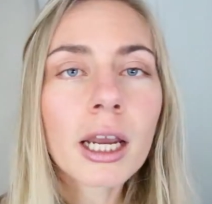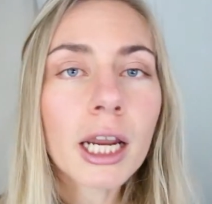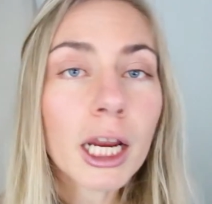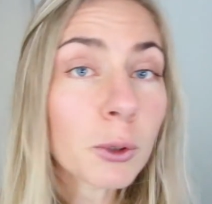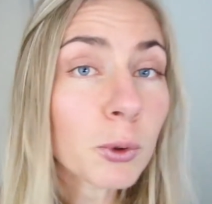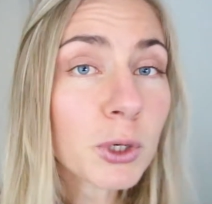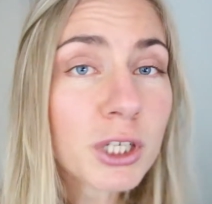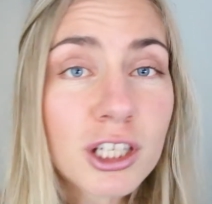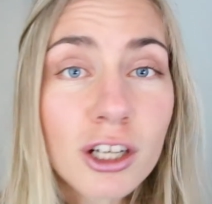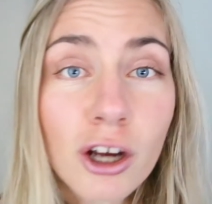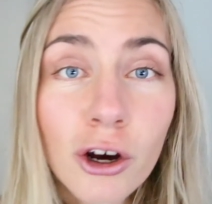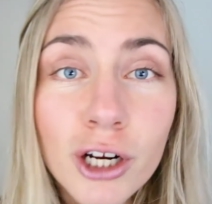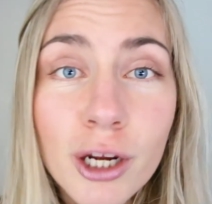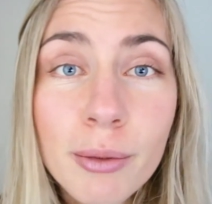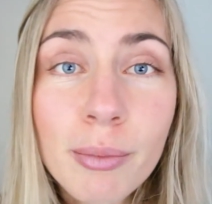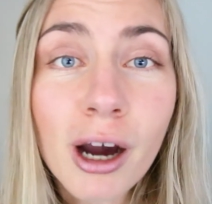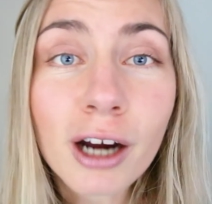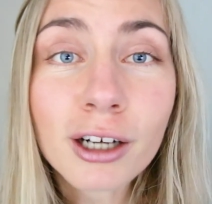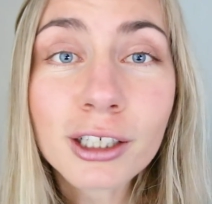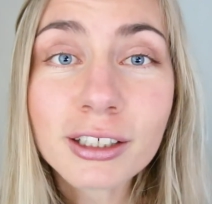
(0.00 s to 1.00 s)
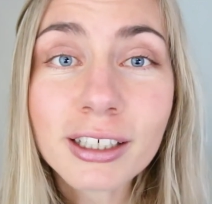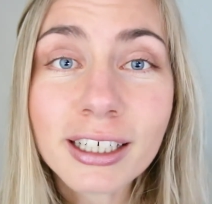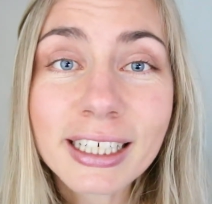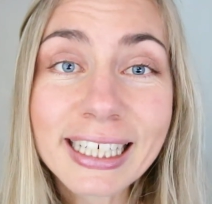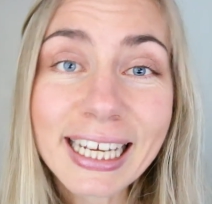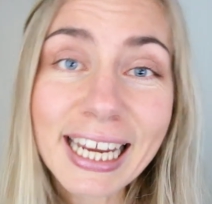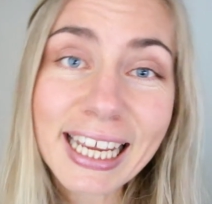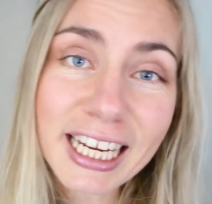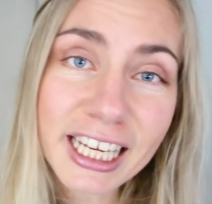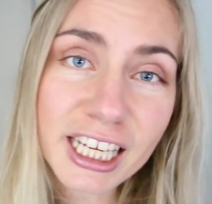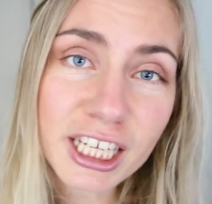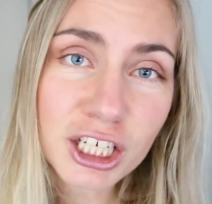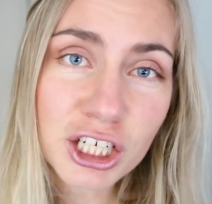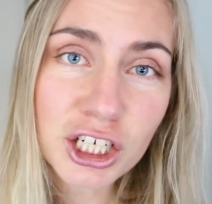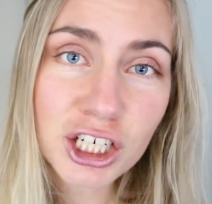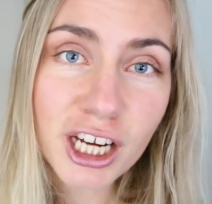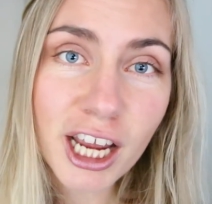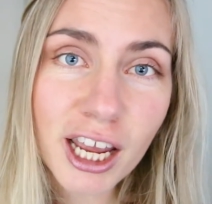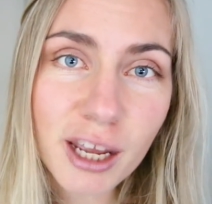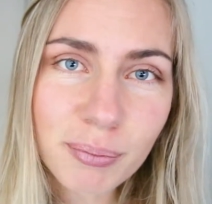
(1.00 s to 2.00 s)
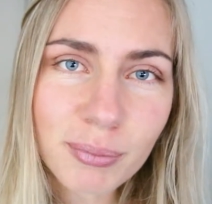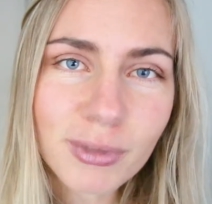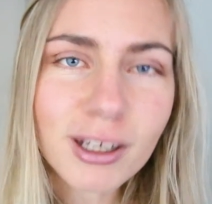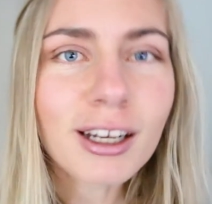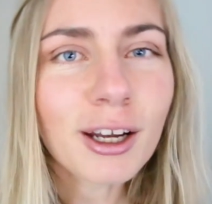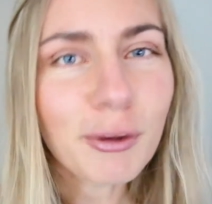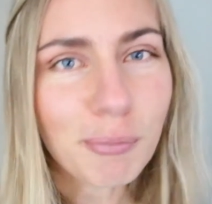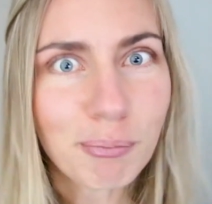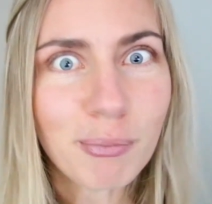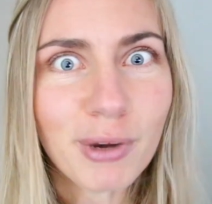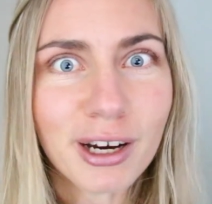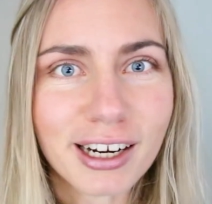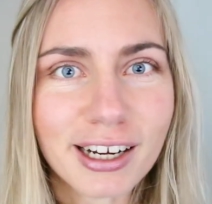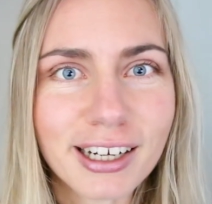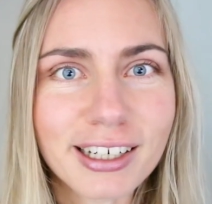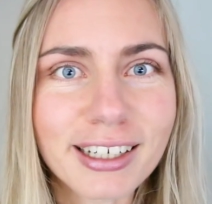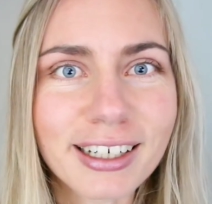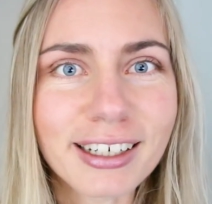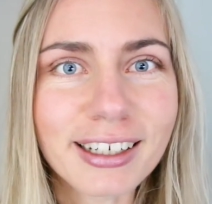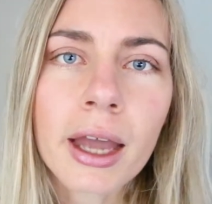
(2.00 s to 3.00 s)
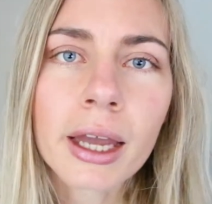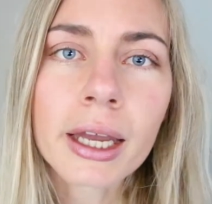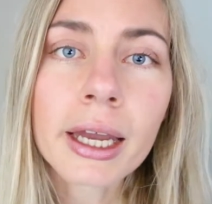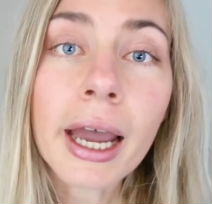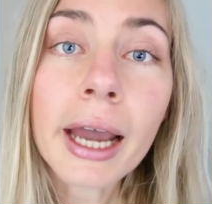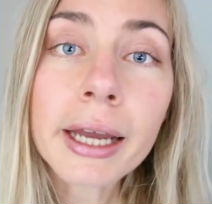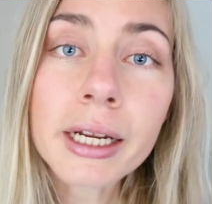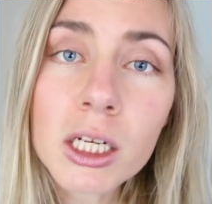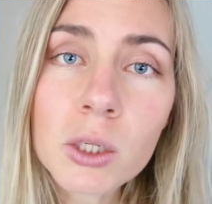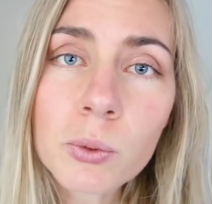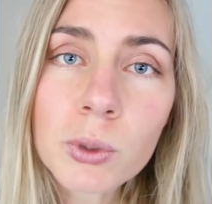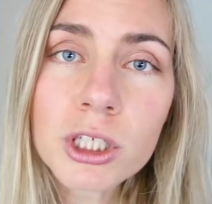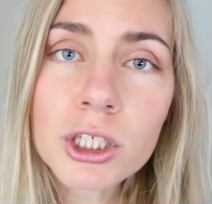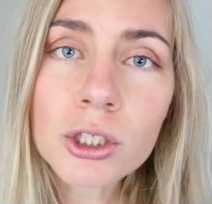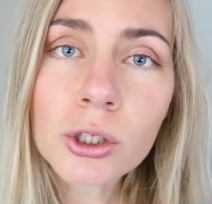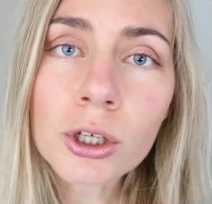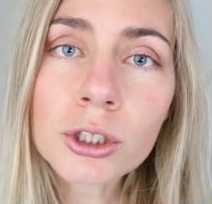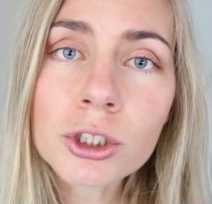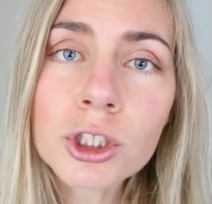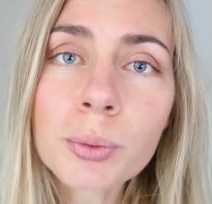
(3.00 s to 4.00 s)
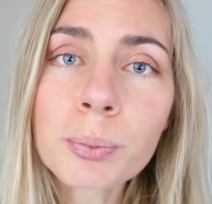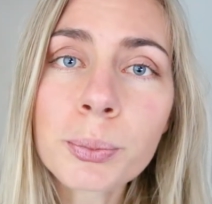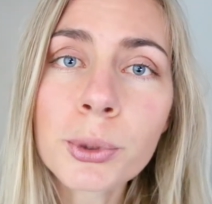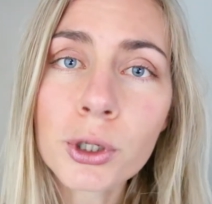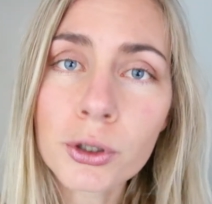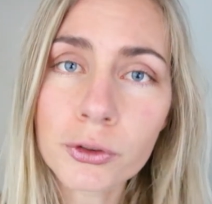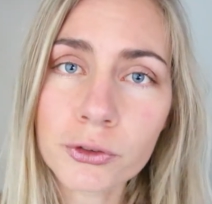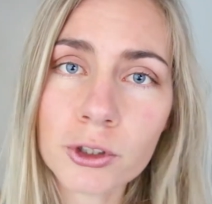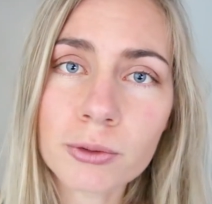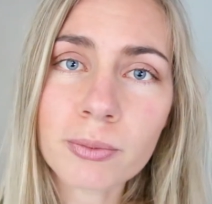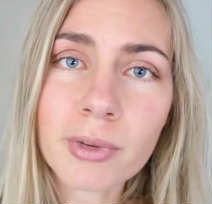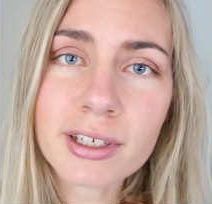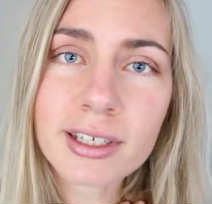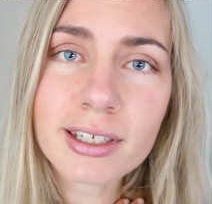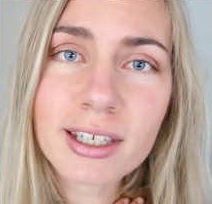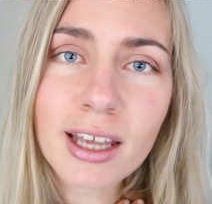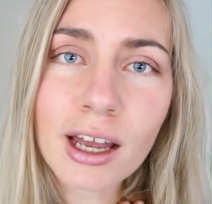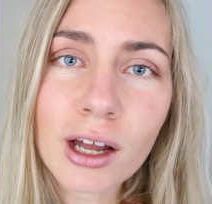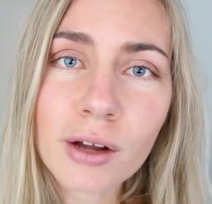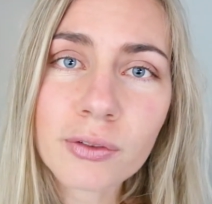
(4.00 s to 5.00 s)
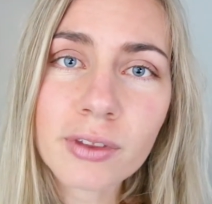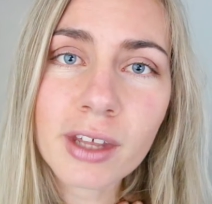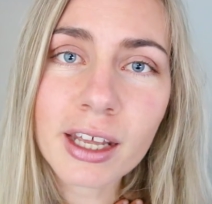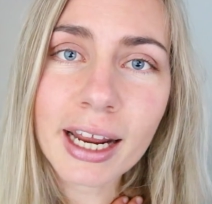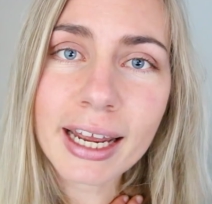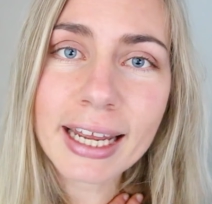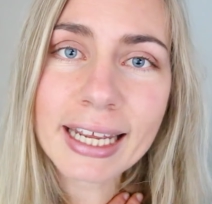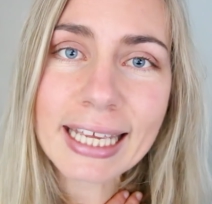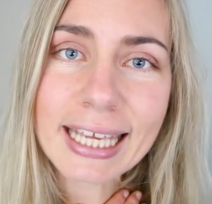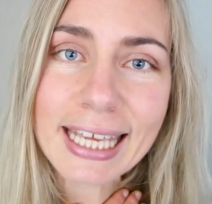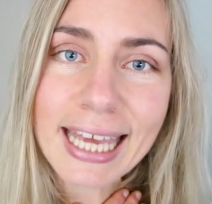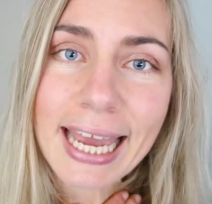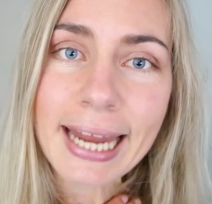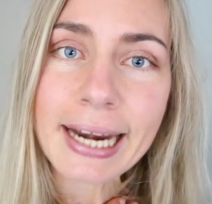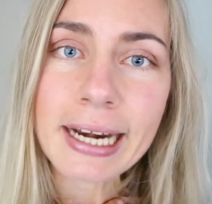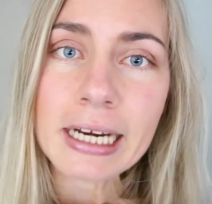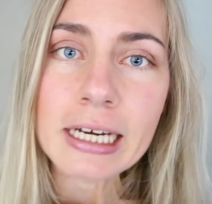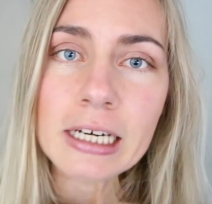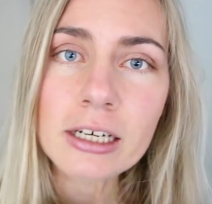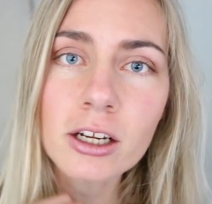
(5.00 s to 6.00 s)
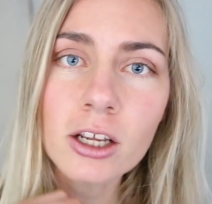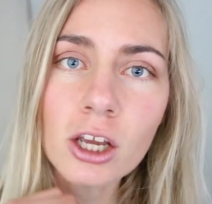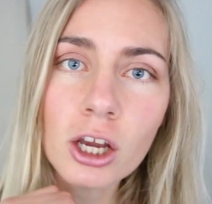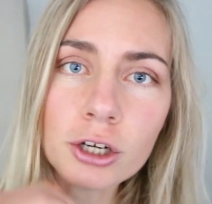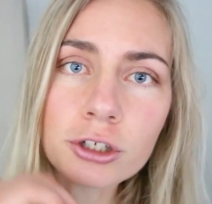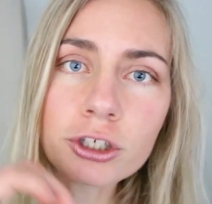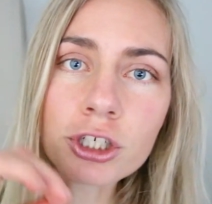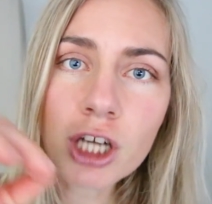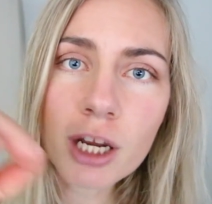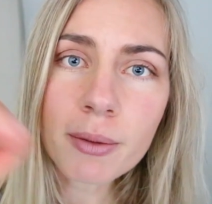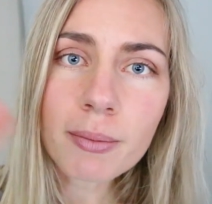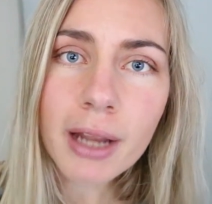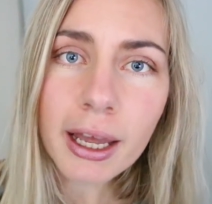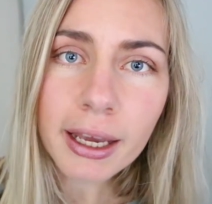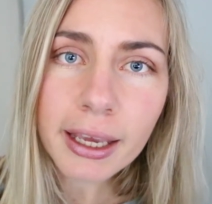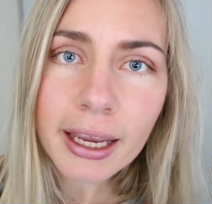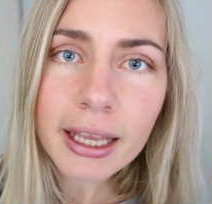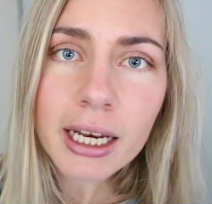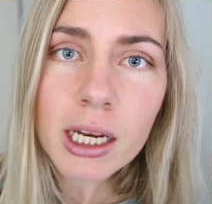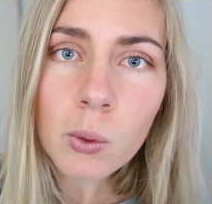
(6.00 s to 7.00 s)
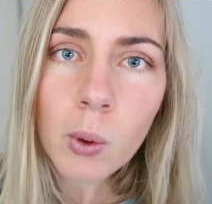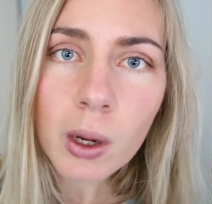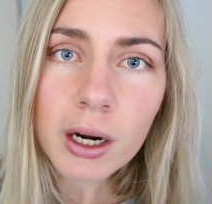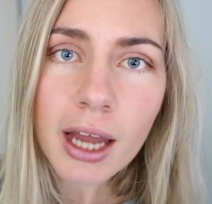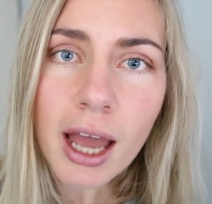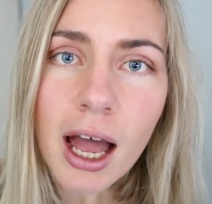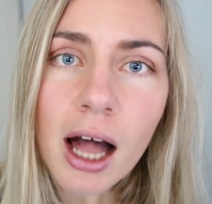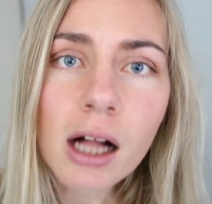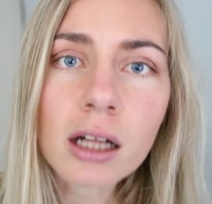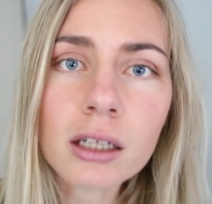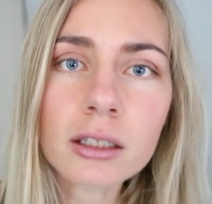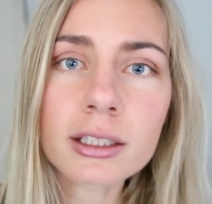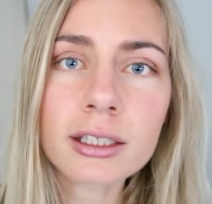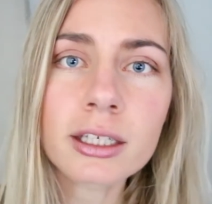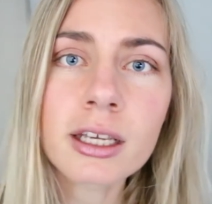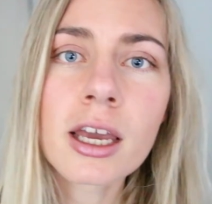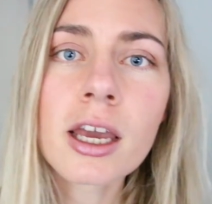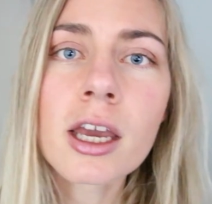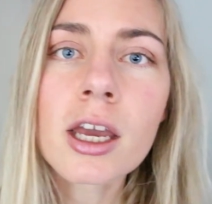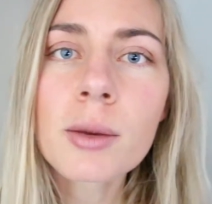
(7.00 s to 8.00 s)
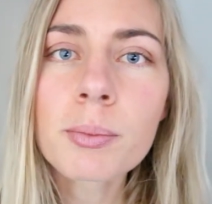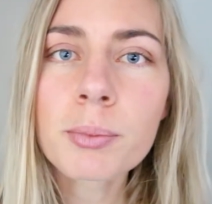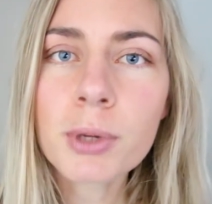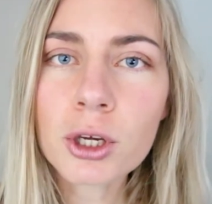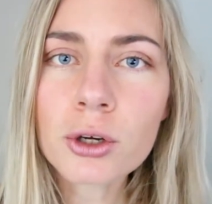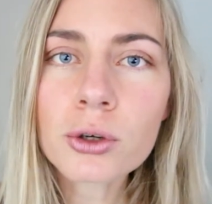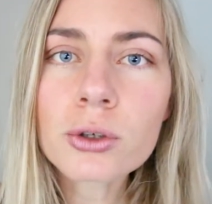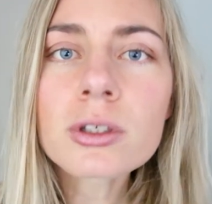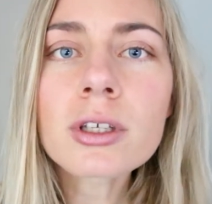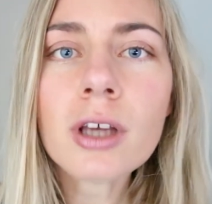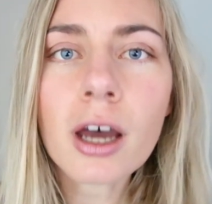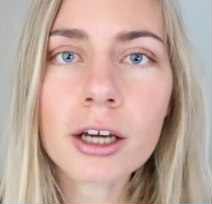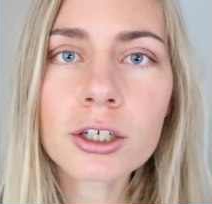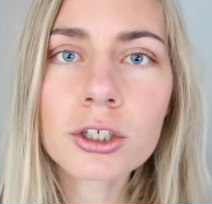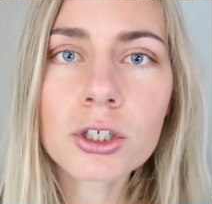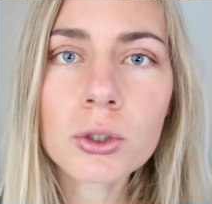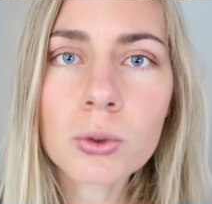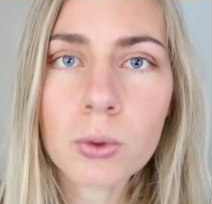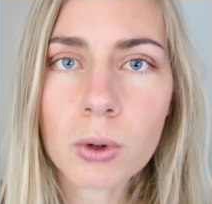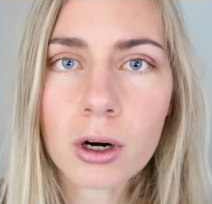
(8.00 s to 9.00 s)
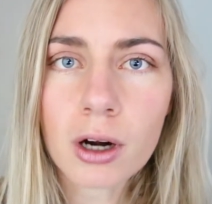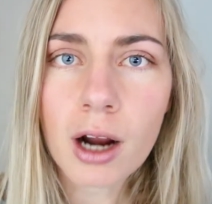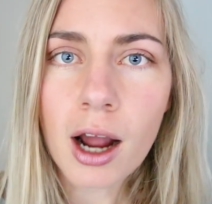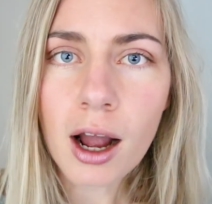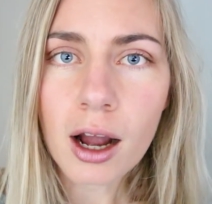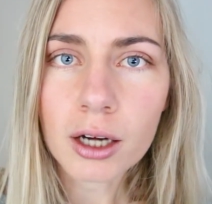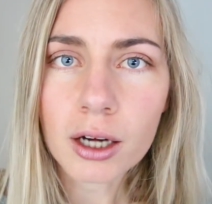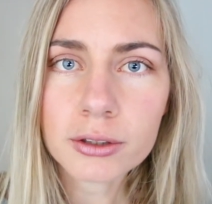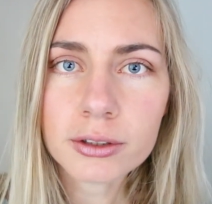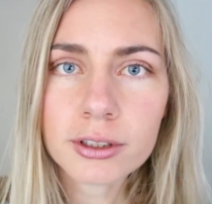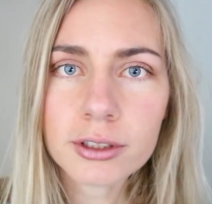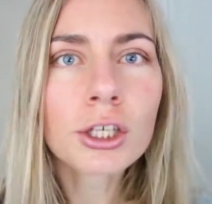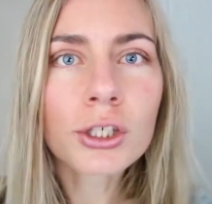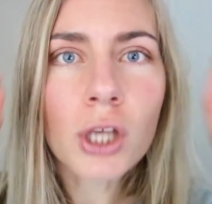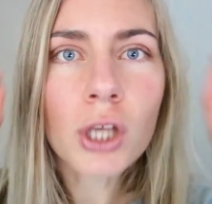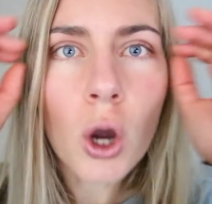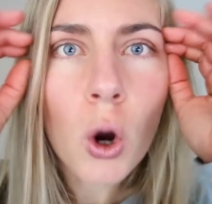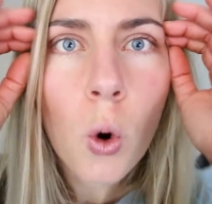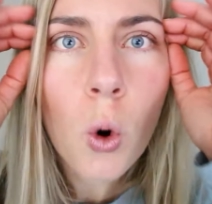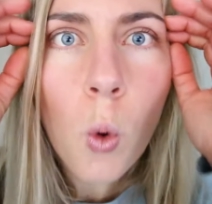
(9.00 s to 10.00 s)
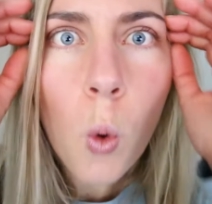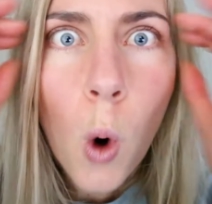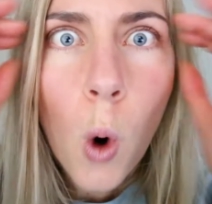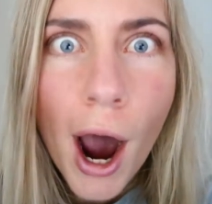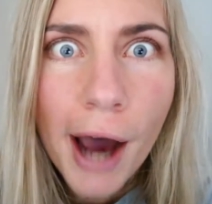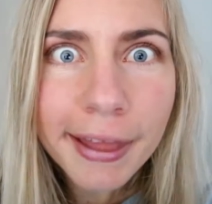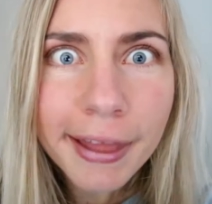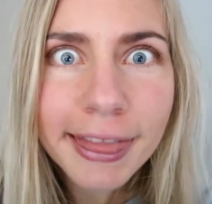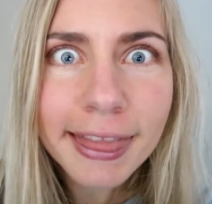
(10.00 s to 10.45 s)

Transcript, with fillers: It was not about getting in shape, but I did, and it was not to prove to myself that I can go gym like anyone else, because I do work out. So what